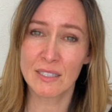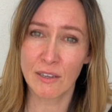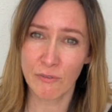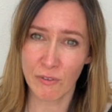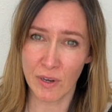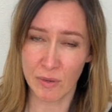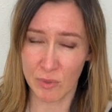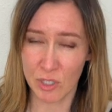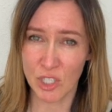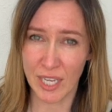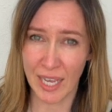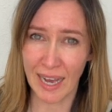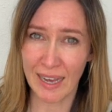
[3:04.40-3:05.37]
different, when
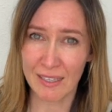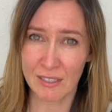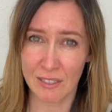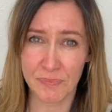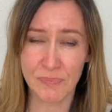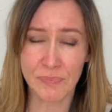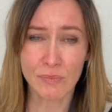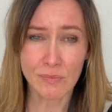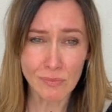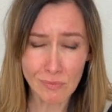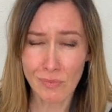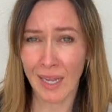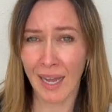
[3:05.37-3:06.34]
she asked him,
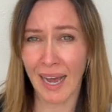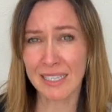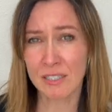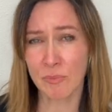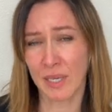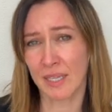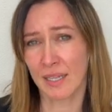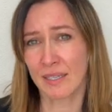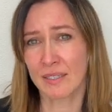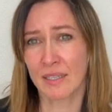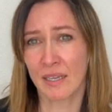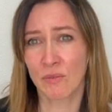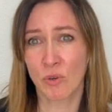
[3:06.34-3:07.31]
asked me and I
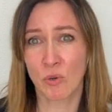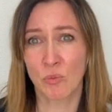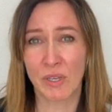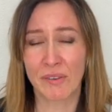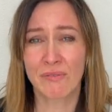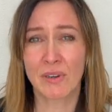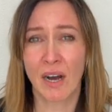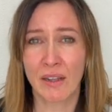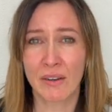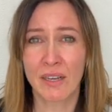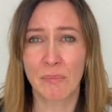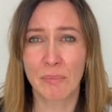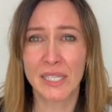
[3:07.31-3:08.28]
said, well, we've
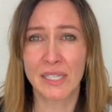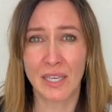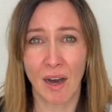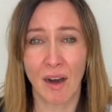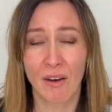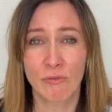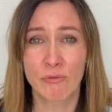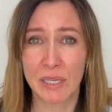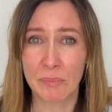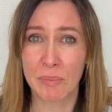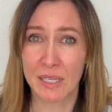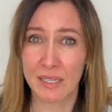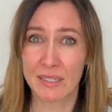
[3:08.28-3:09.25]
gone completely off
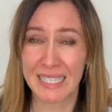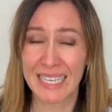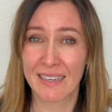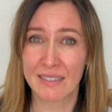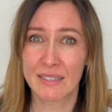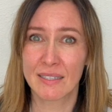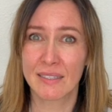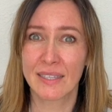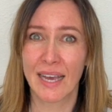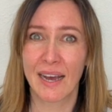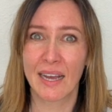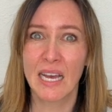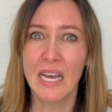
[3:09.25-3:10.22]
week because he has
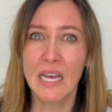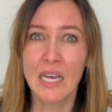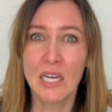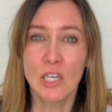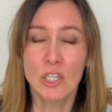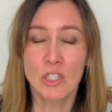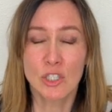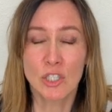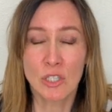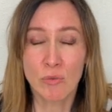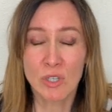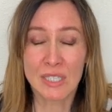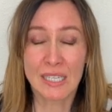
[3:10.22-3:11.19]
celiac.
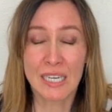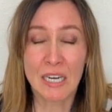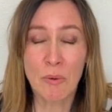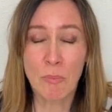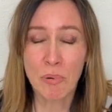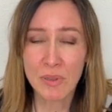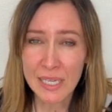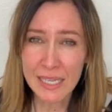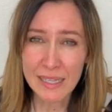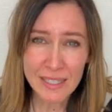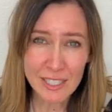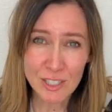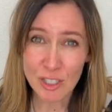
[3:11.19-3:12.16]
She was
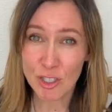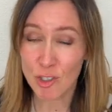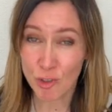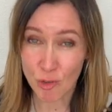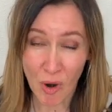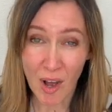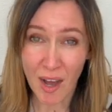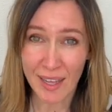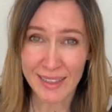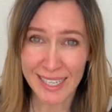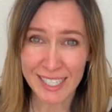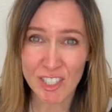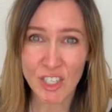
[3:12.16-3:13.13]
completely
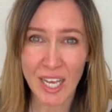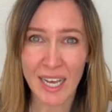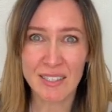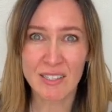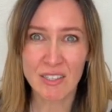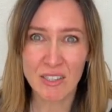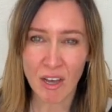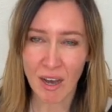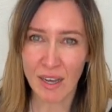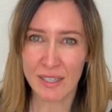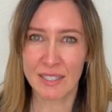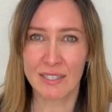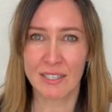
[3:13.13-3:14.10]
distraught that she has
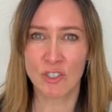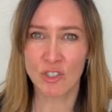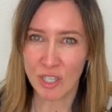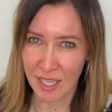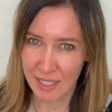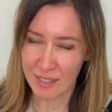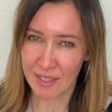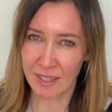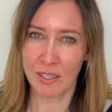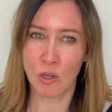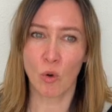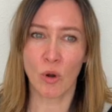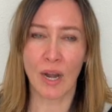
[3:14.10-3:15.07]
not
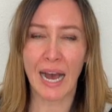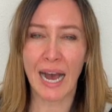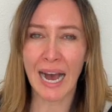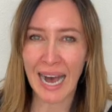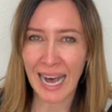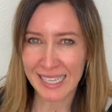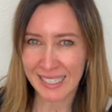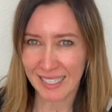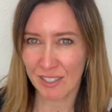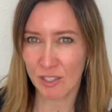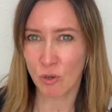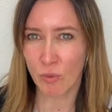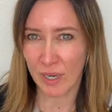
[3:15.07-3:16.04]
suggested or
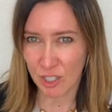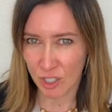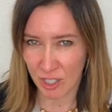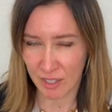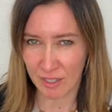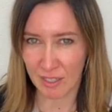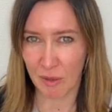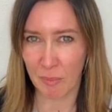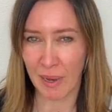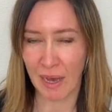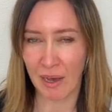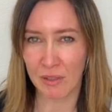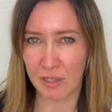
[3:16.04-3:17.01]
asked questions
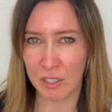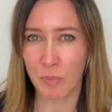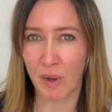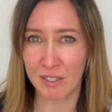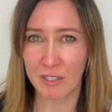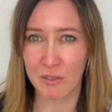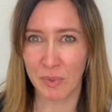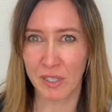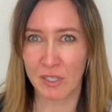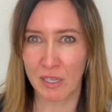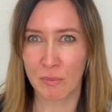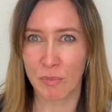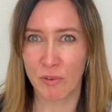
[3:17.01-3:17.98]
about this
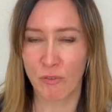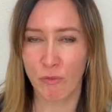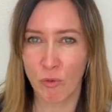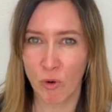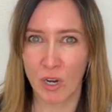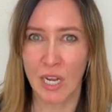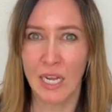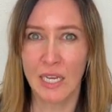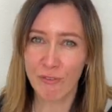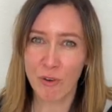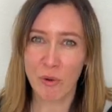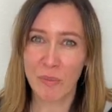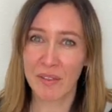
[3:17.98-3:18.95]
possibility before.
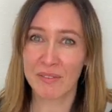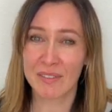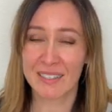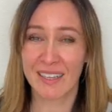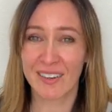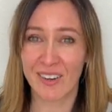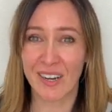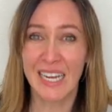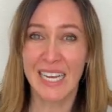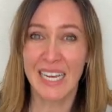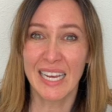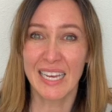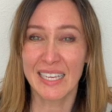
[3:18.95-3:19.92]
Four months later,
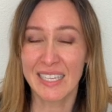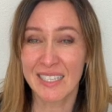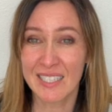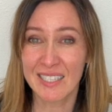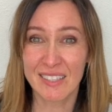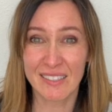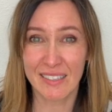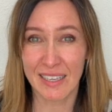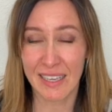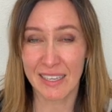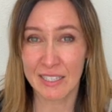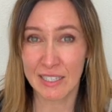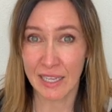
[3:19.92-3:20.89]
his,
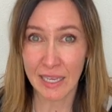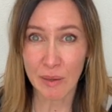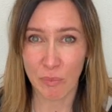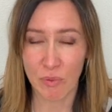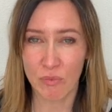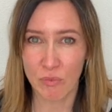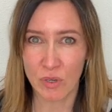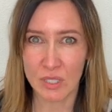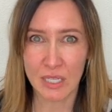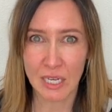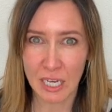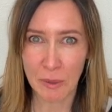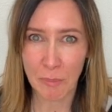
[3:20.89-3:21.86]
his hip was
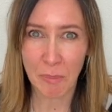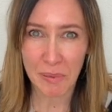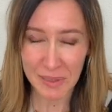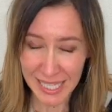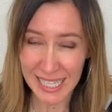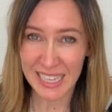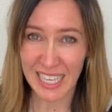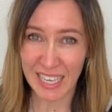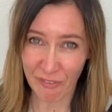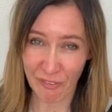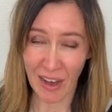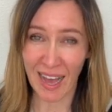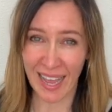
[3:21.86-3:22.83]
completely
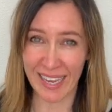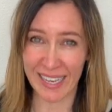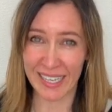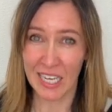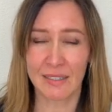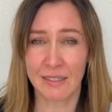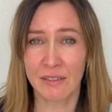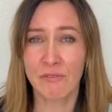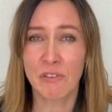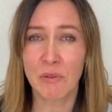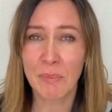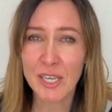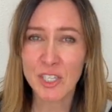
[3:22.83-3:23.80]
fine.
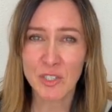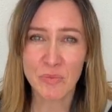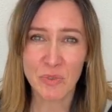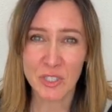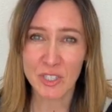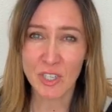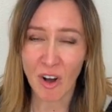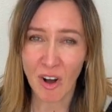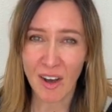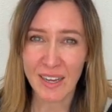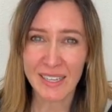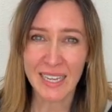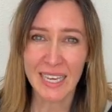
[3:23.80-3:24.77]
Inflammation was
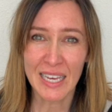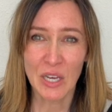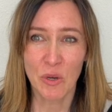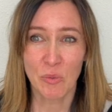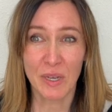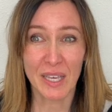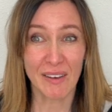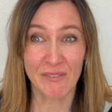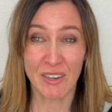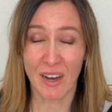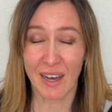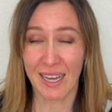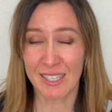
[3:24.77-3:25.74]
gone. We have
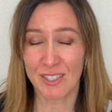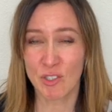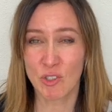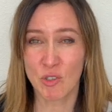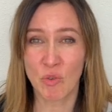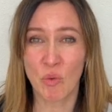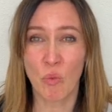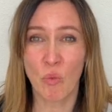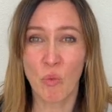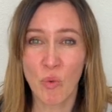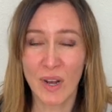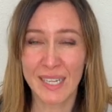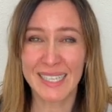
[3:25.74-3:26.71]
not had to do
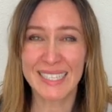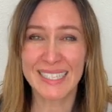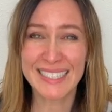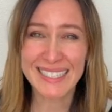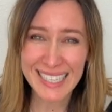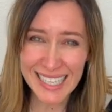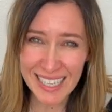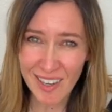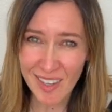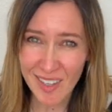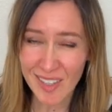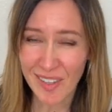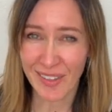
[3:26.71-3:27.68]
one
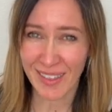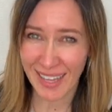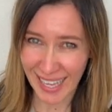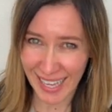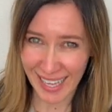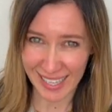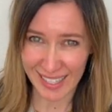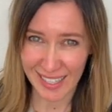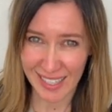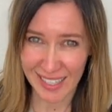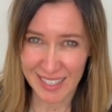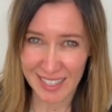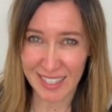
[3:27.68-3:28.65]
single thing
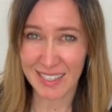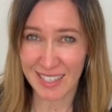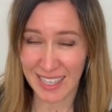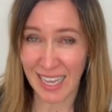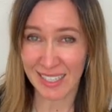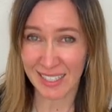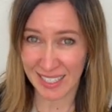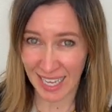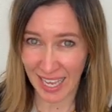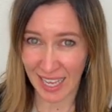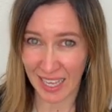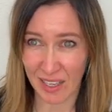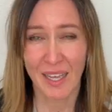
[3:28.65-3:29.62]
since that
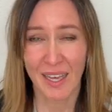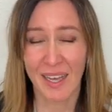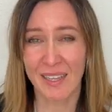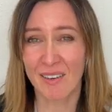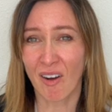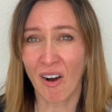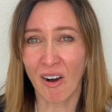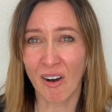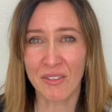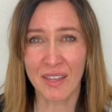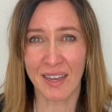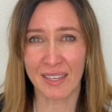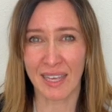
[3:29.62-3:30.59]
day. And all
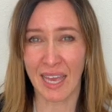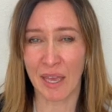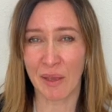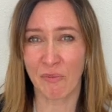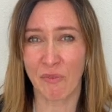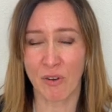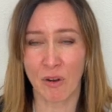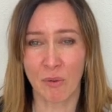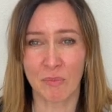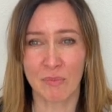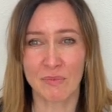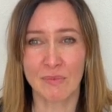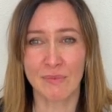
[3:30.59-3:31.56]
that came
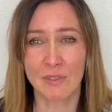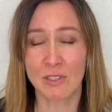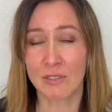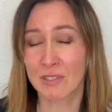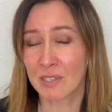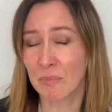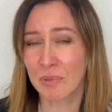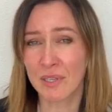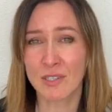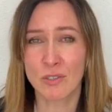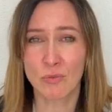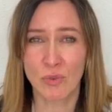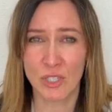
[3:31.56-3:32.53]
from simply
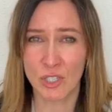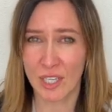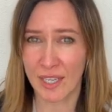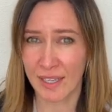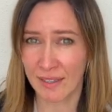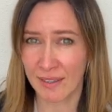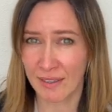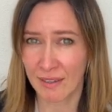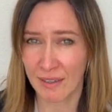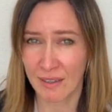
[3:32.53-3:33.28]
switching